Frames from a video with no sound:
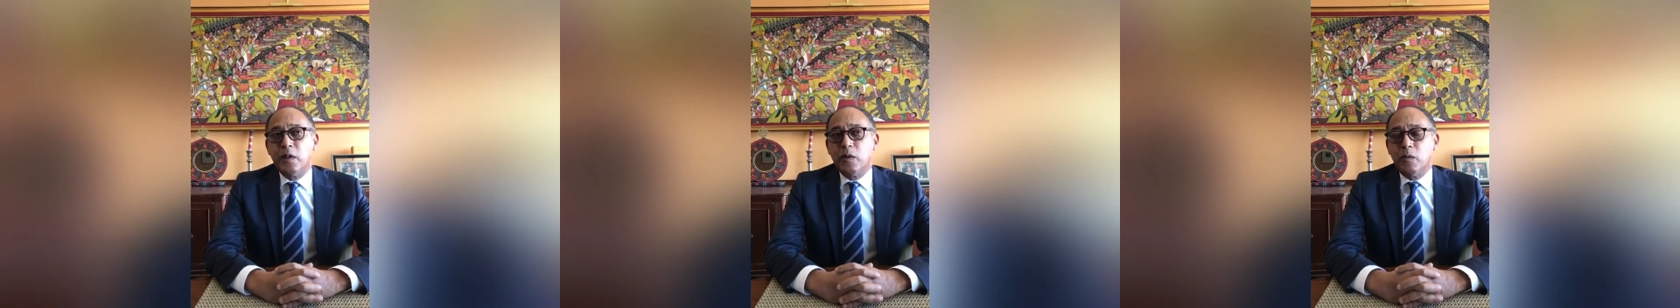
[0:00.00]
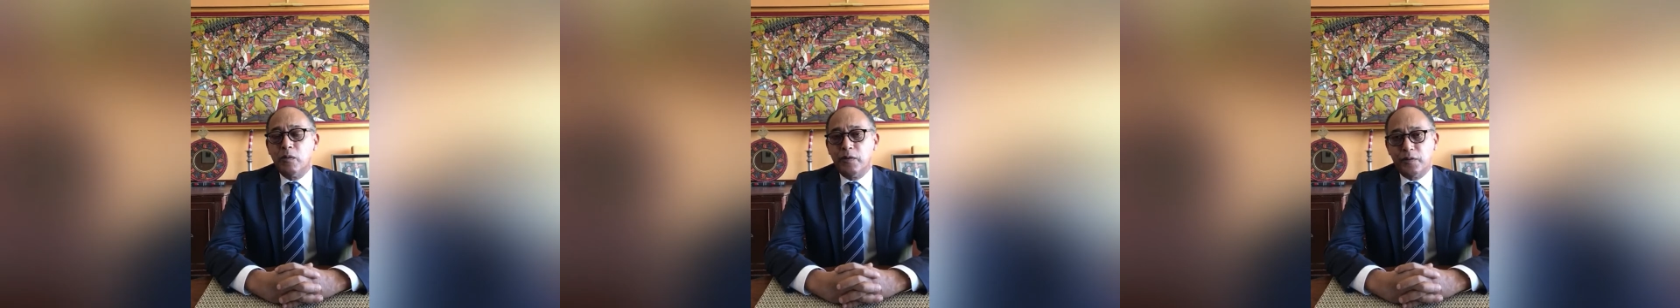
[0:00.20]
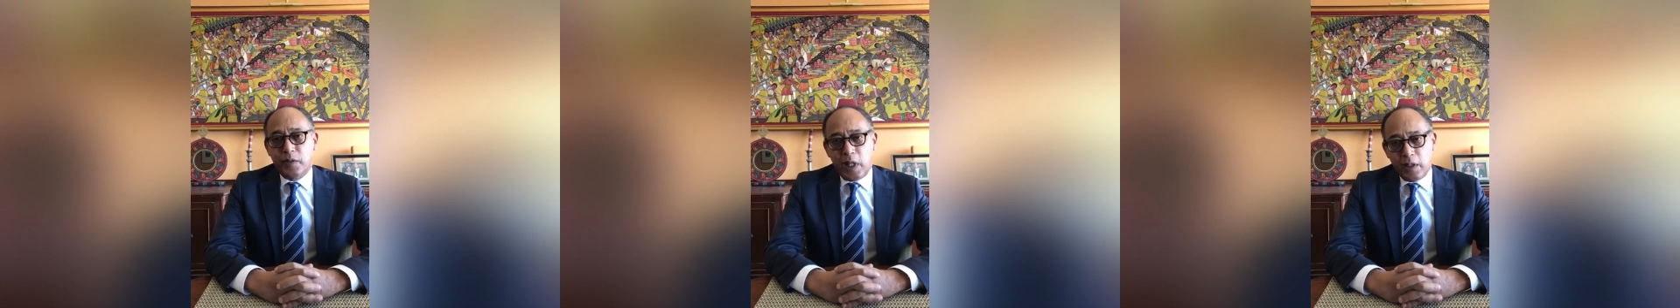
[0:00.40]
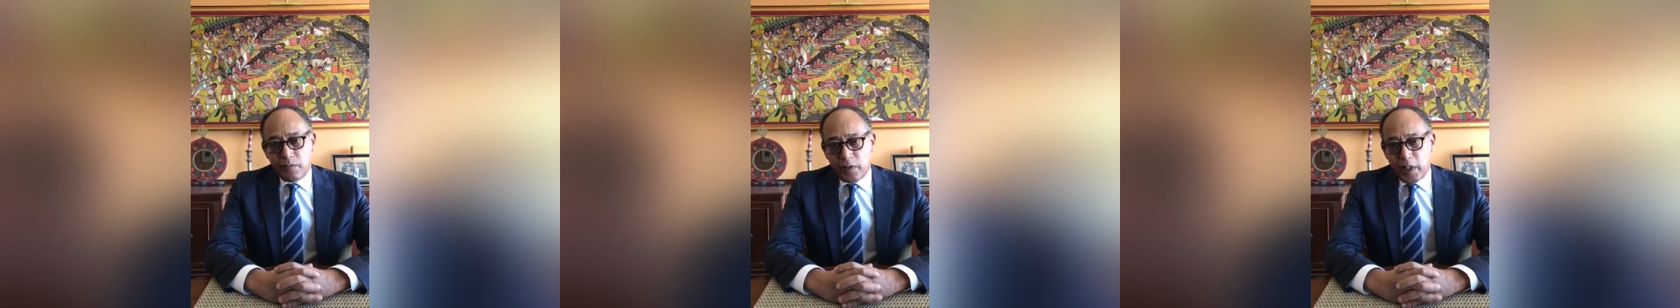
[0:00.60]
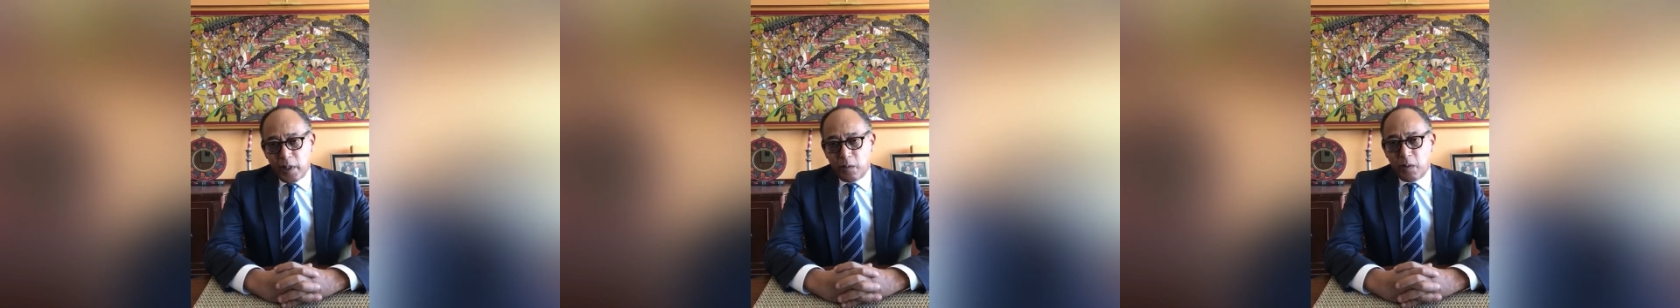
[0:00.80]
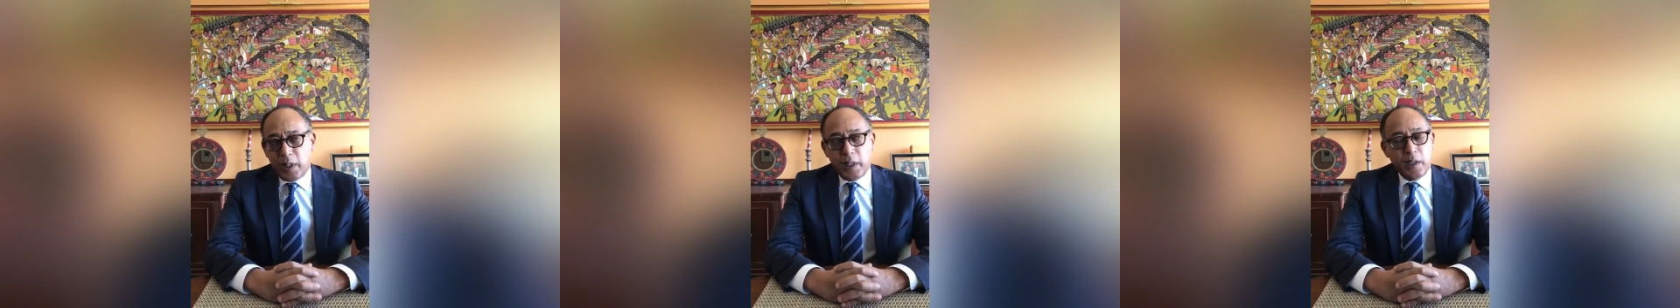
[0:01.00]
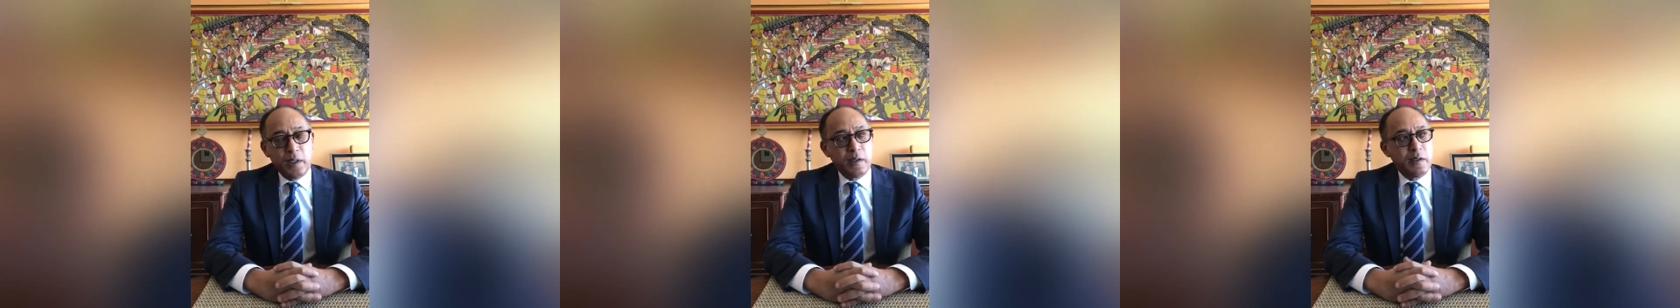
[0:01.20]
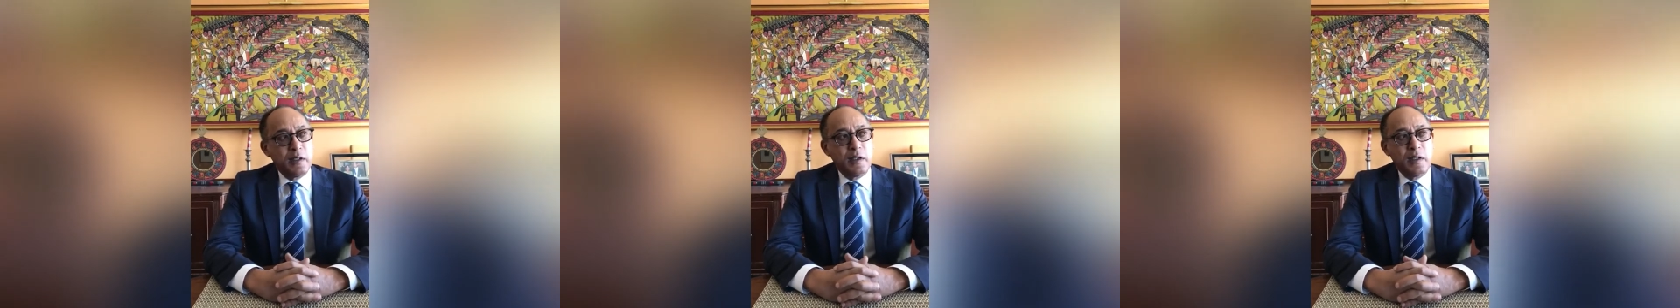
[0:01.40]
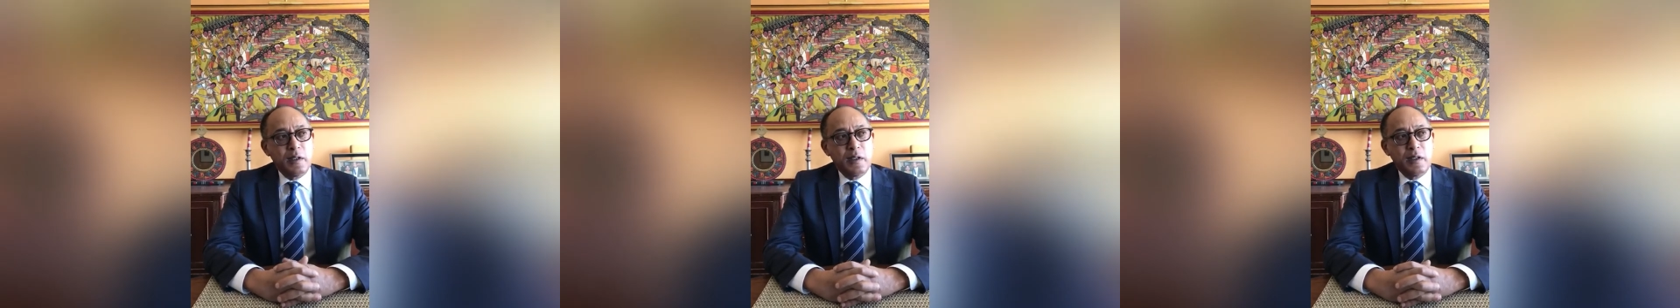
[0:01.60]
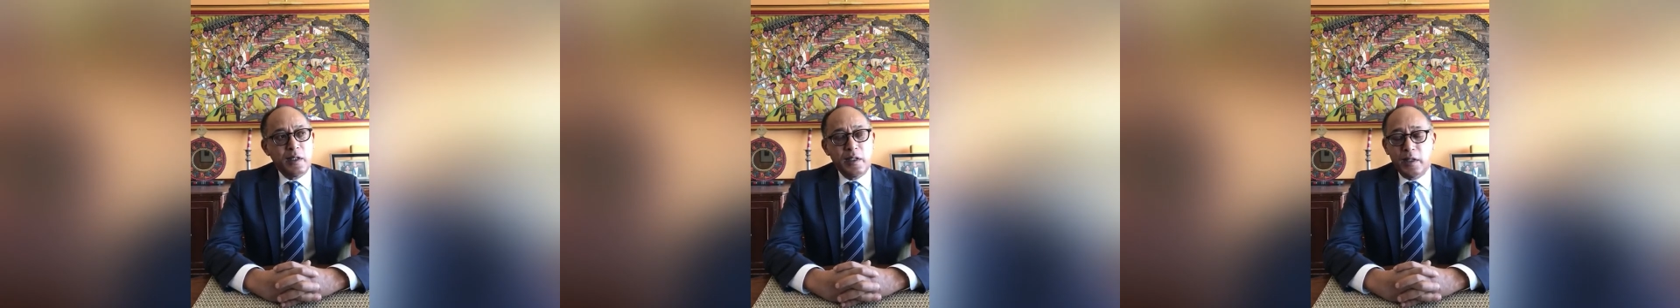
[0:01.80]
We've done very well
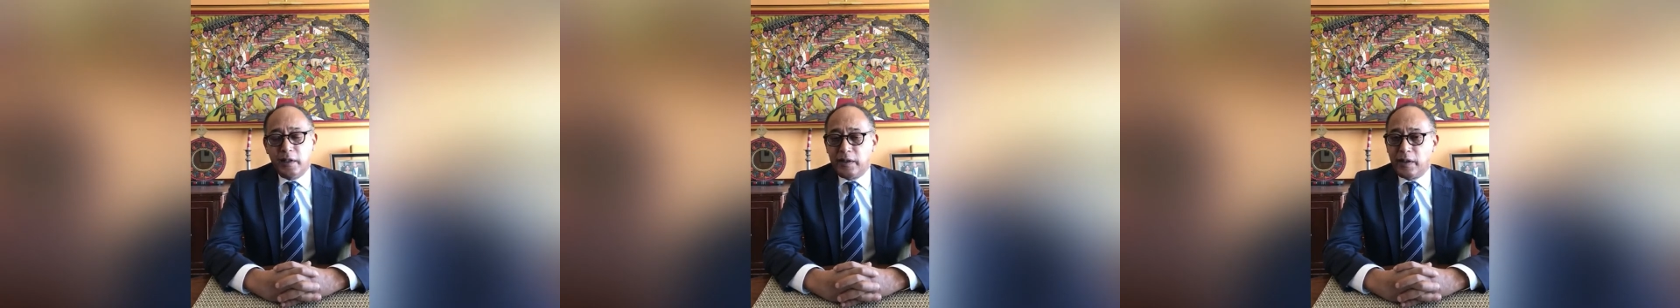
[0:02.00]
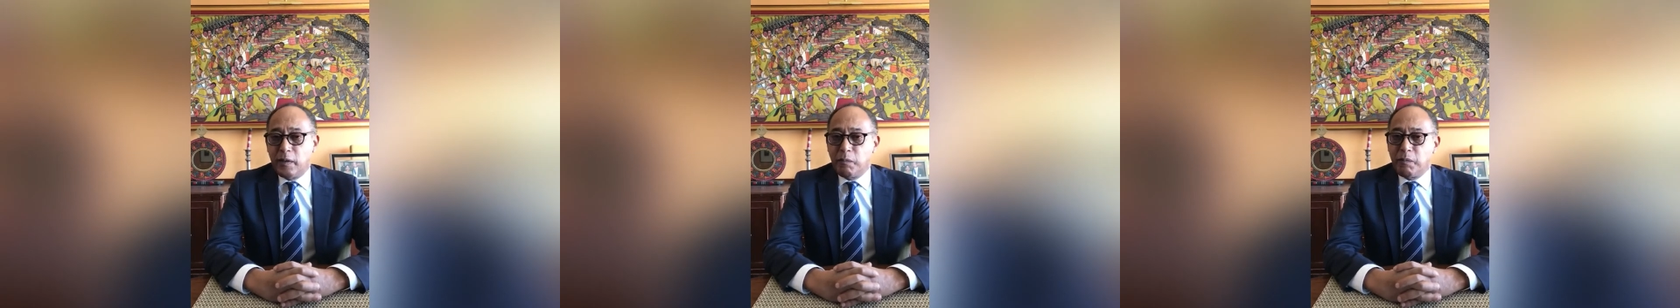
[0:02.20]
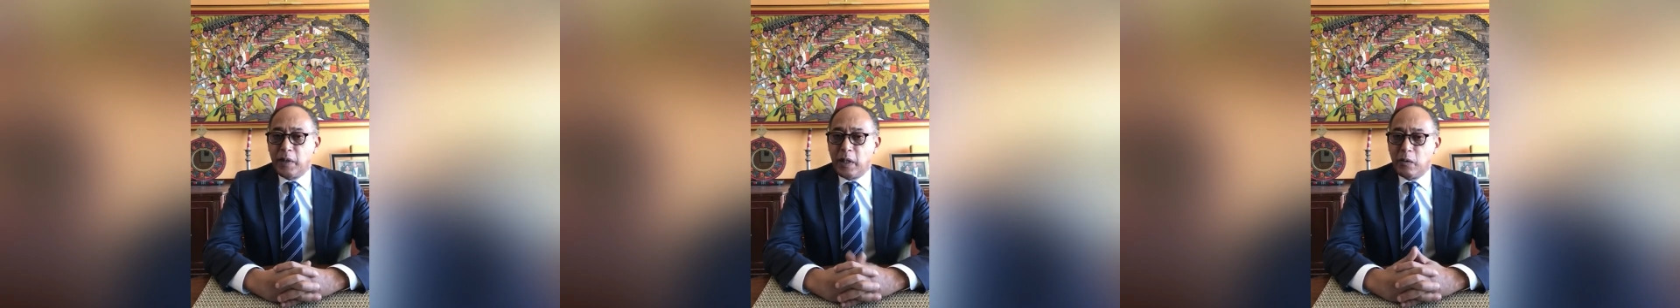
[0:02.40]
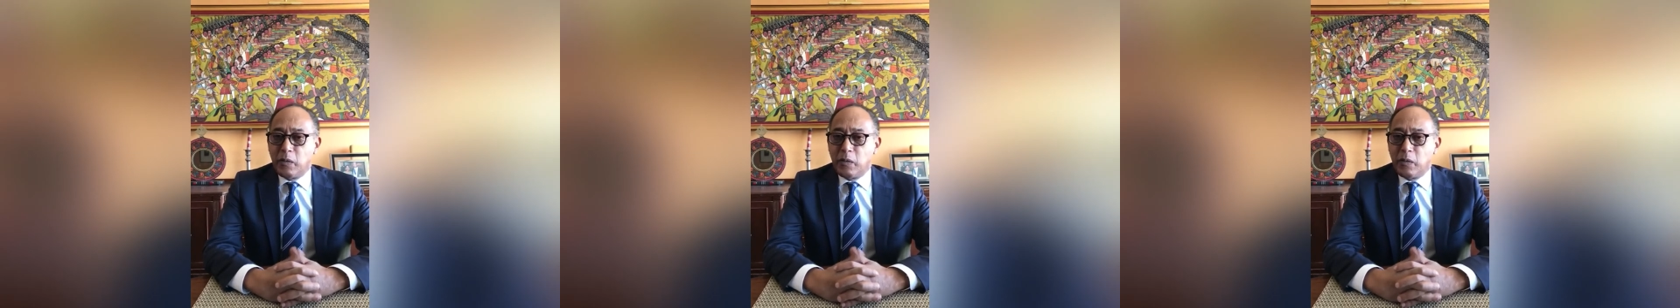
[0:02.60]
in Ethiopia,